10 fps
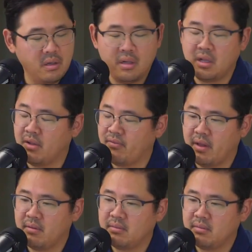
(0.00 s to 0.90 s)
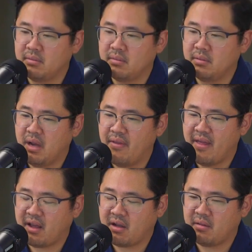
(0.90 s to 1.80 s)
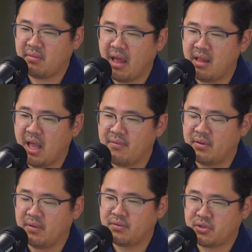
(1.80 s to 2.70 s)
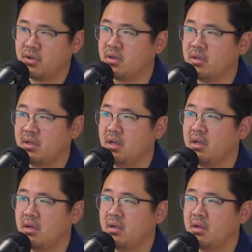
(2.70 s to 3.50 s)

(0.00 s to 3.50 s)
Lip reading: I love that. And that level of certainty.